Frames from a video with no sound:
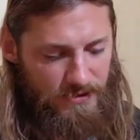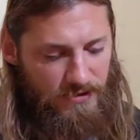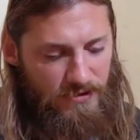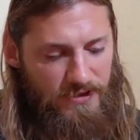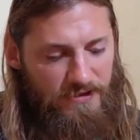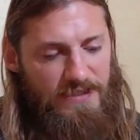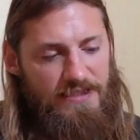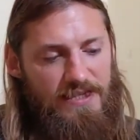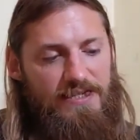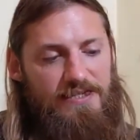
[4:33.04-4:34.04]
just gonna give
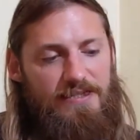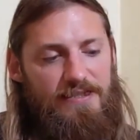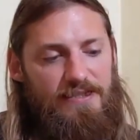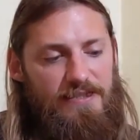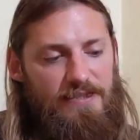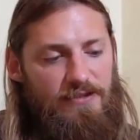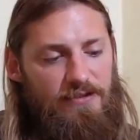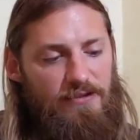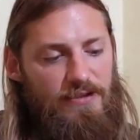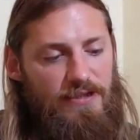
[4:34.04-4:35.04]
these guys a
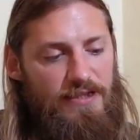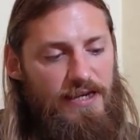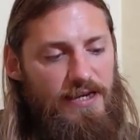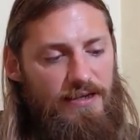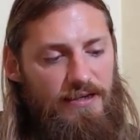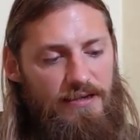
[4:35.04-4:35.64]
little yank.